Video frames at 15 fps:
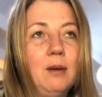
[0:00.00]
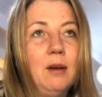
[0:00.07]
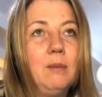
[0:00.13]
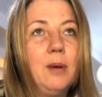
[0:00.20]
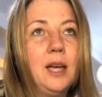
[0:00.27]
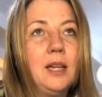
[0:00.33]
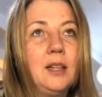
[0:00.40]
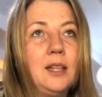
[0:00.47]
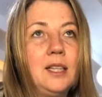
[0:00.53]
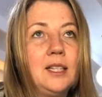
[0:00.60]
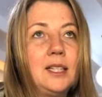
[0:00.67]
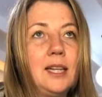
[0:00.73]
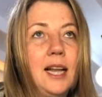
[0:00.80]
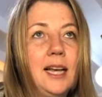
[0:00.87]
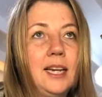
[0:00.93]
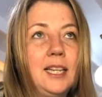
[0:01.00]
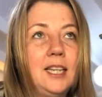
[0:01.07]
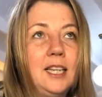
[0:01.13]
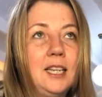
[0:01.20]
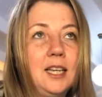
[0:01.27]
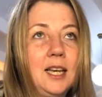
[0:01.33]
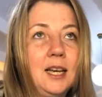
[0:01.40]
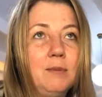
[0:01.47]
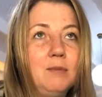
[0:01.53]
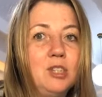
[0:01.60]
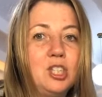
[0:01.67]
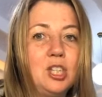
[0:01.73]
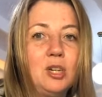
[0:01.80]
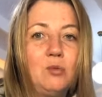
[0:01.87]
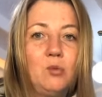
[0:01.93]
But this lady,
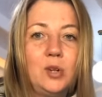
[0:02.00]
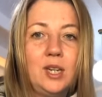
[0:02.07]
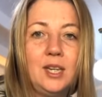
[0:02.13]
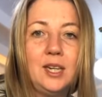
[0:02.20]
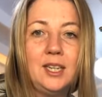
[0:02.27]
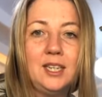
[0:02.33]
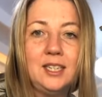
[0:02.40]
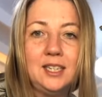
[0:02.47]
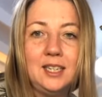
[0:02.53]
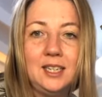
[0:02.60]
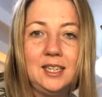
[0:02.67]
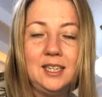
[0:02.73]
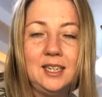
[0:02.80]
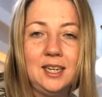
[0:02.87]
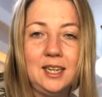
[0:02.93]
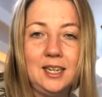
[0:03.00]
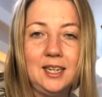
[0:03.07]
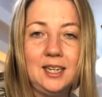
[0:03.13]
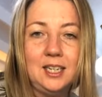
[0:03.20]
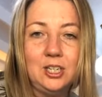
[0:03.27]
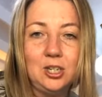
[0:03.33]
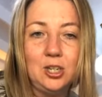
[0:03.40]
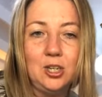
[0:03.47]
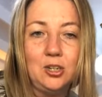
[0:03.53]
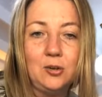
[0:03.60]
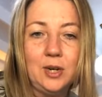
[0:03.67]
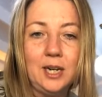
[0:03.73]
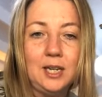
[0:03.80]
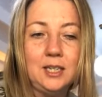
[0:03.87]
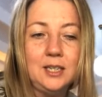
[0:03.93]
she really did a
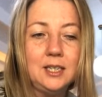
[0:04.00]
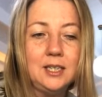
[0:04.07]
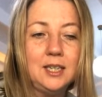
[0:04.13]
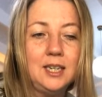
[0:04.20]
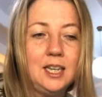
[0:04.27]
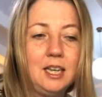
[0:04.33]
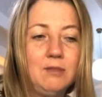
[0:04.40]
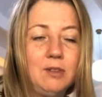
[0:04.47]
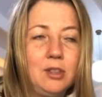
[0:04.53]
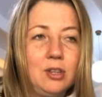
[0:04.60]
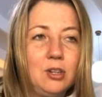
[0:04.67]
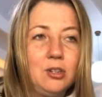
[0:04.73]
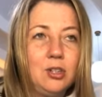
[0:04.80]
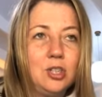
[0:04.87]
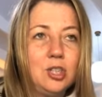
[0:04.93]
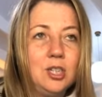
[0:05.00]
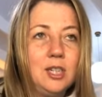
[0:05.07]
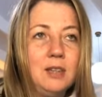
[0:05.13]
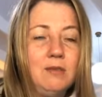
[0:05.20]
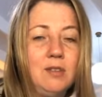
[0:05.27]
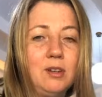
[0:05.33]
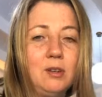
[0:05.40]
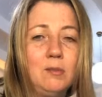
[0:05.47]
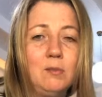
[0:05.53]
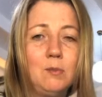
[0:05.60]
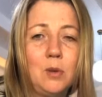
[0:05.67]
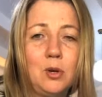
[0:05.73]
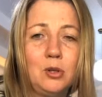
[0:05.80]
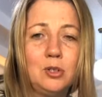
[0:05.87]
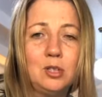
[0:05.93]
turnaround, and even though she felt
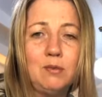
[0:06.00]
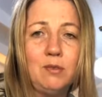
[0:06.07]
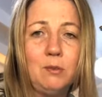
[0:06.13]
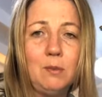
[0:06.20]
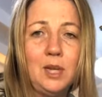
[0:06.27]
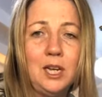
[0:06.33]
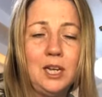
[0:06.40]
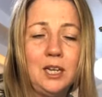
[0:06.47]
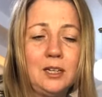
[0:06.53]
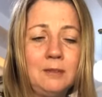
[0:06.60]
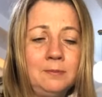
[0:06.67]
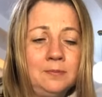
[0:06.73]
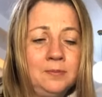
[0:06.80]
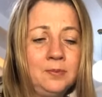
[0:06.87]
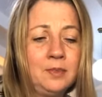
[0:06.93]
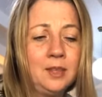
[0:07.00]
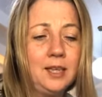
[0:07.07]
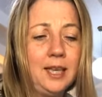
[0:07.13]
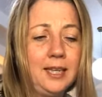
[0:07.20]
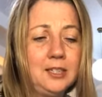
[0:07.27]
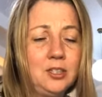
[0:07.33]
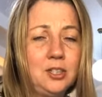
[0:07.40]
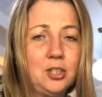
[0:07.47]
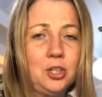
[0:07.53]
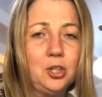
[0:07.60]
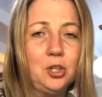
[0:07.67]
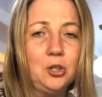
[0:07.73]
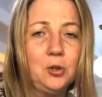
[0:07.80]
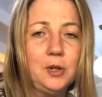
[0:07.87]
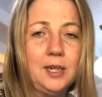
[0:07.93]
most familiar and
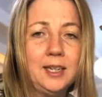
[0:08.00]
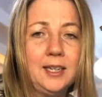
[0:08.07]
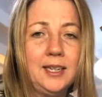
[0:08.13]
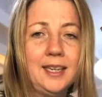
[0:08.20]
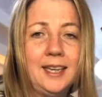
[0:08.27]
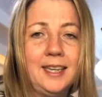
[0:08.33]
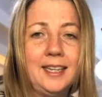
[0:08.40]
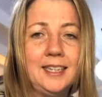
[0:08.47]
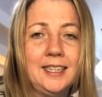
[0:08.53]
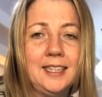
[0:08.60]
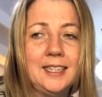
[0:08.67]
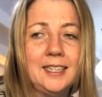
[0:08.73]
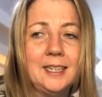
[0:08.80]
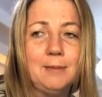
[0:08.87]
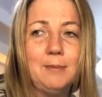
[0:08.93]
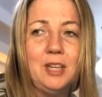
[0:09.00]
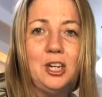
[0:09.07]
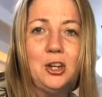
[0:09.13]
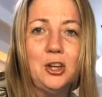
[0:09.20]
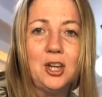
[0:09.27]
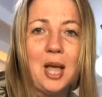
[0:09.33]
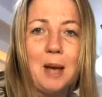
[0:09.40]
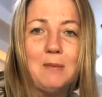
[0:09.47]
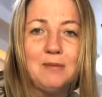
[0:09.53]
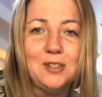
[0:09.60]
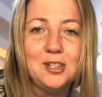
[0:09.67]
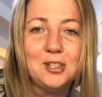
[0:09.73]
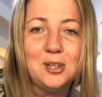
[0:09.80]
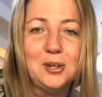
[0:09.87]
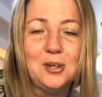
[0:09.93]
secure and in her
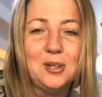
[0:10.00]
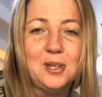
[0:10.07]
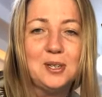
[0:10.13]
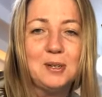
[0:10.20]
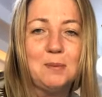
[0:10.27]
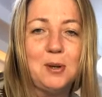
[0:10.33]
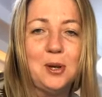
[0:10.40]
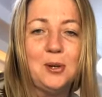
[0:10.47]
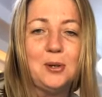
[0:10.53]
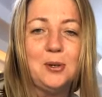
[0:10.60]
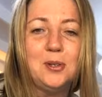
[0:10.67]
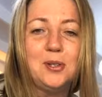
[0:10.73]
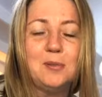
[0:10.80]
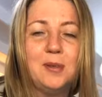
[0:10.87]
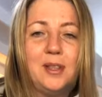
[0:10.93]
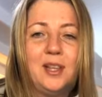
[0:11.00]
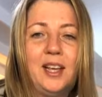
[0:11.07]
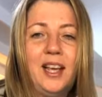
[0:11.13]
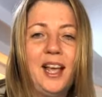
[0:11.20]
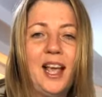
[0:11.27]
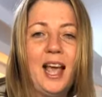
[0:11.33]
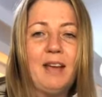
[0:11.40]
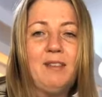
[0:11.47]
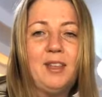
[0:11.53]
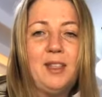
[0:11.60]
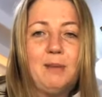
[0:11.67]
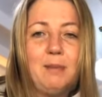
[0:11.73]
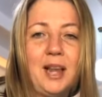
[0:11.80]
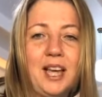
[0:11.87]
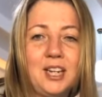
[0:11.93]
comfort zone, I suppose, with having
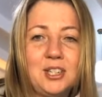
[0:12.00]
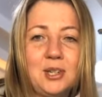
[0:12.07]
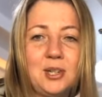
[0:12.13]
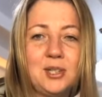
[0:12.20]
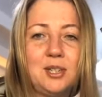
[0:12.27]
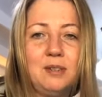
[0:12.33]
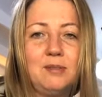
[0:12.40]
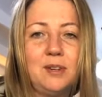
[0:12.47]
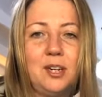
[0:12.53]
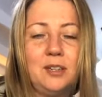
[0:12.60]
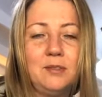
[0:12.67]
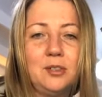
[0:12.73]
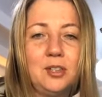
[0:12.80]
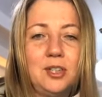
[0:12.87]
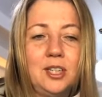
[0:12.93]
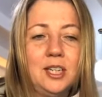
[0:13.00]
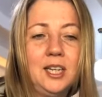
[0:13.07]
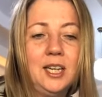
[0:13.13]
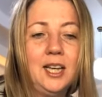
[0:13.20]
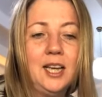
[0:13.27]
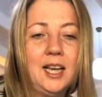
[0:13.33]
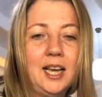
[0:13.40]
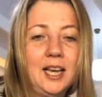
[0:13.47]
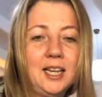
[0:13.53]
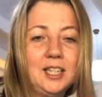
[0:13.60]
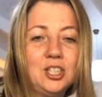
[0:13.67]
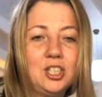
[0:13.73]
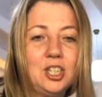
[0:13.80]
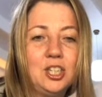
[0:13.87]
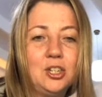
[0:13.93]
the black dots in front of her,
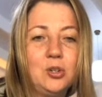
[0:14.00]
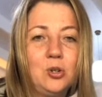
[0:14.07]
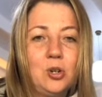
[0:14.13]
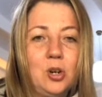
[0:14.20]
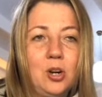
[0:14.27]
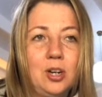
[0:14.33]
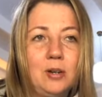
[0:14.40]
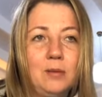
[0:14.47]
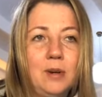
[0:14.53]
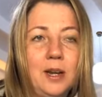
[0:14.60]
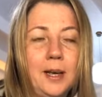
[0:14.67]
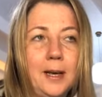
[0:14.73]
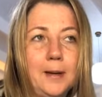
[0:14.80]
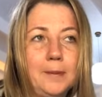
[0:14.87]
she took on